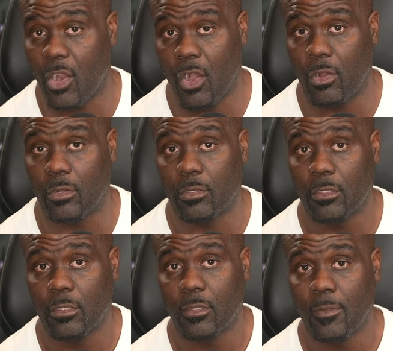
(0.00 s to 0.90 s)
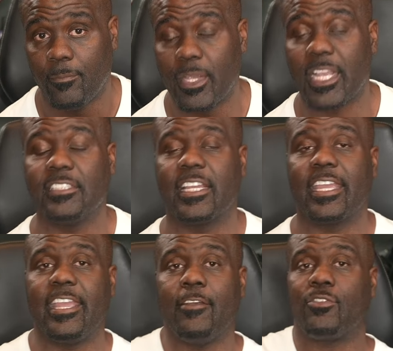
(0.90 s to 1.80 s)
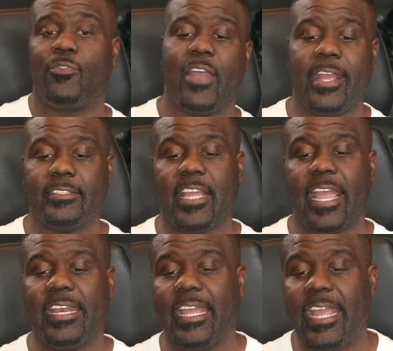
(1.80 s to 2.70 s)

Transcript: all because it gives fans an